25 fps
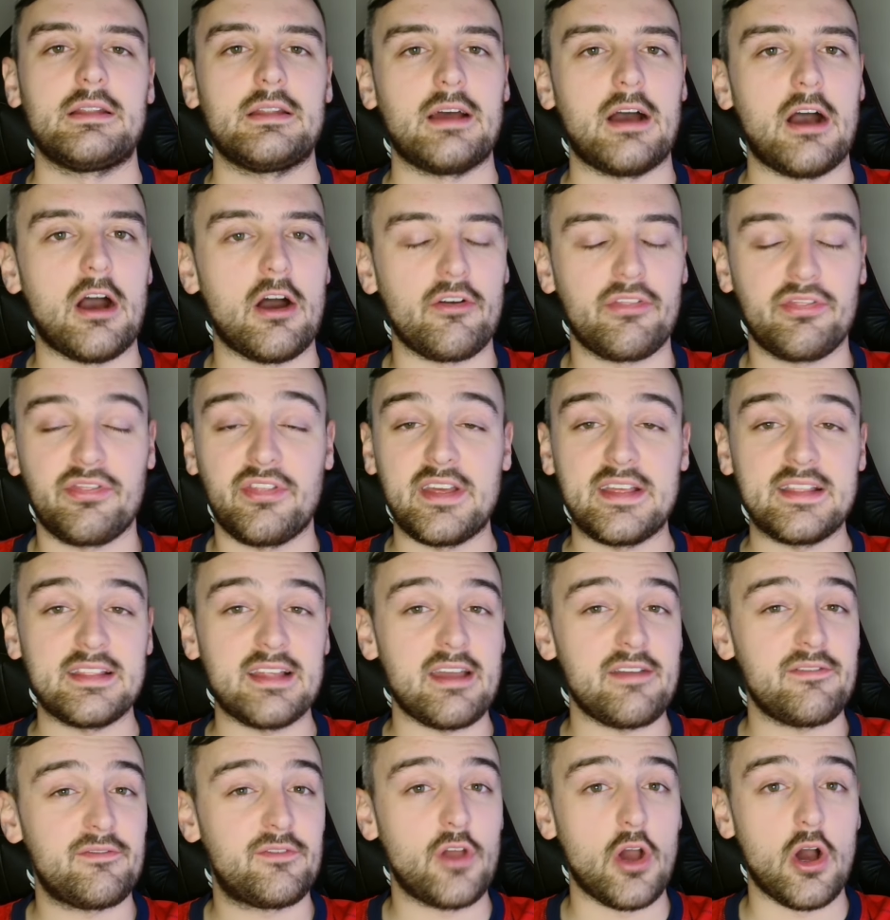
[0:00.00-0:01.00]
I think
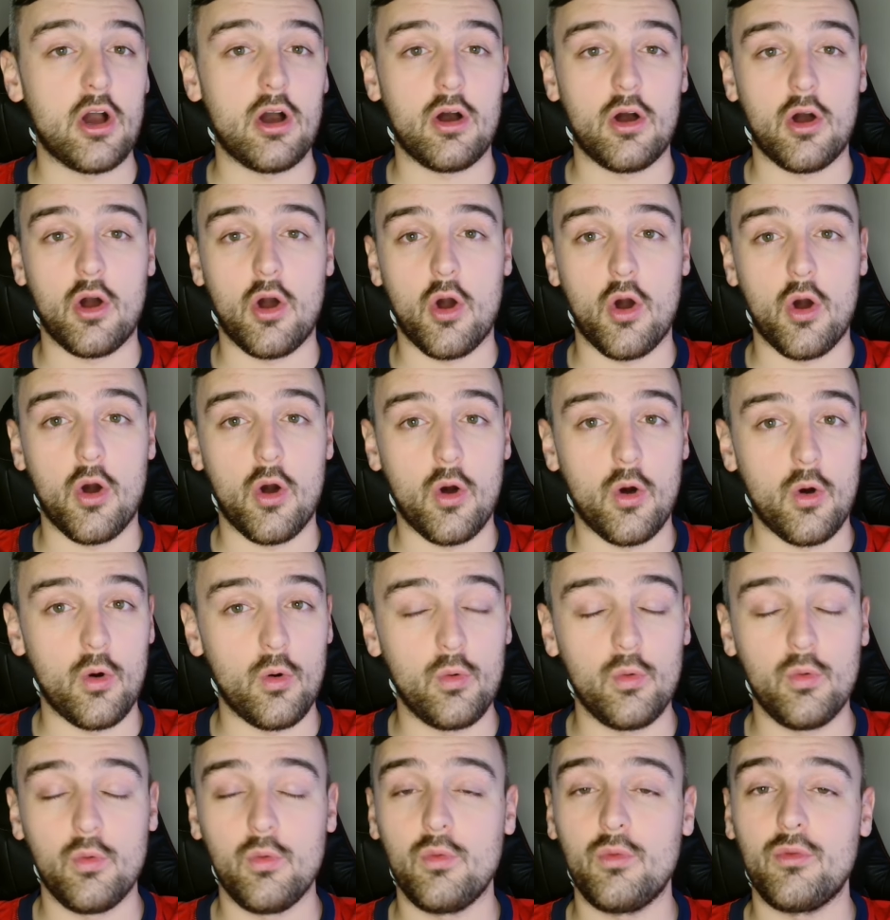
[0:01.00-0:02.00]
they've got
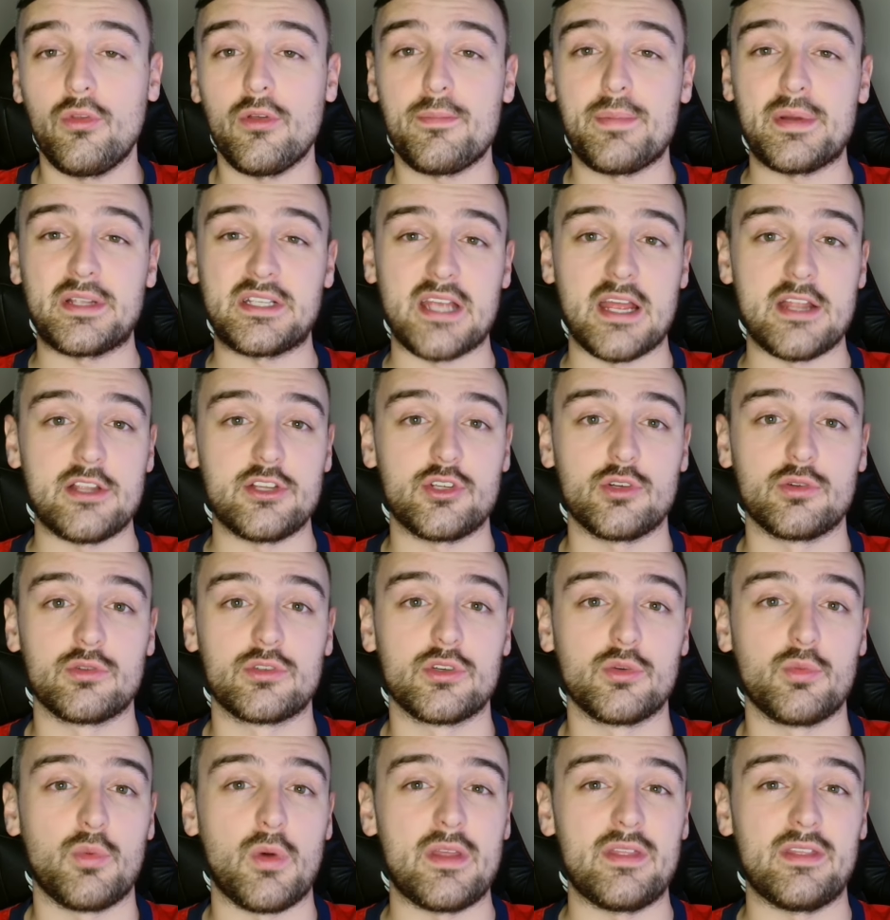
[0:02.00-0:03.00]
all the potential
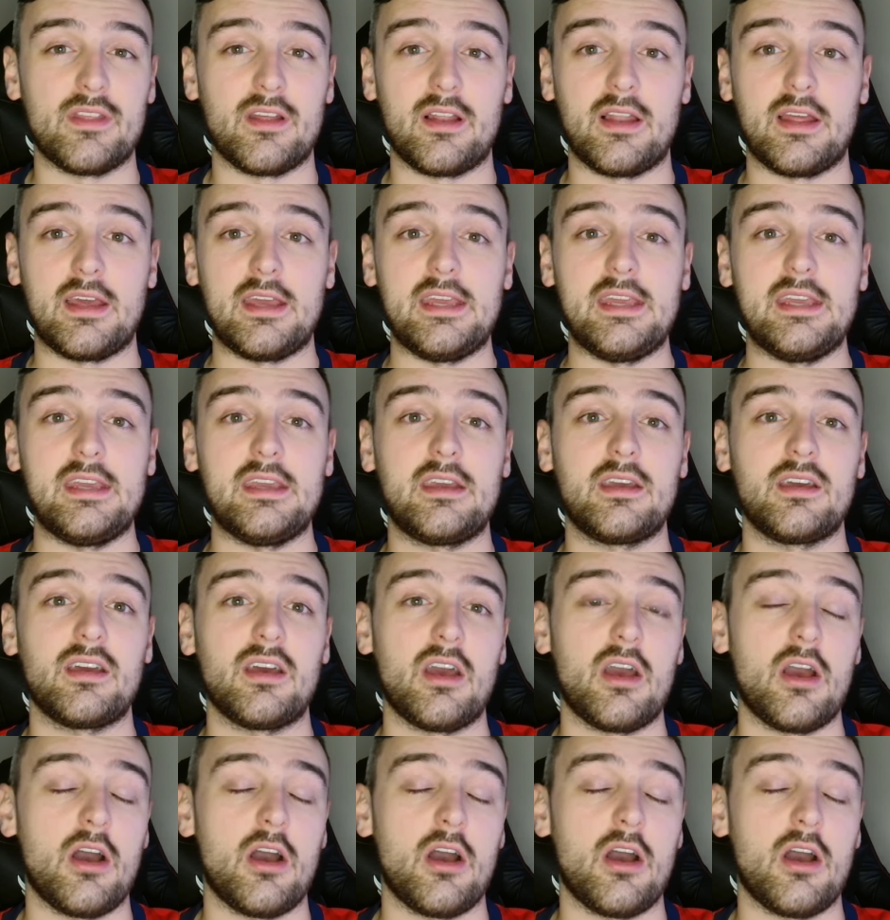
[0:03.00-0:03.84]
to win the league.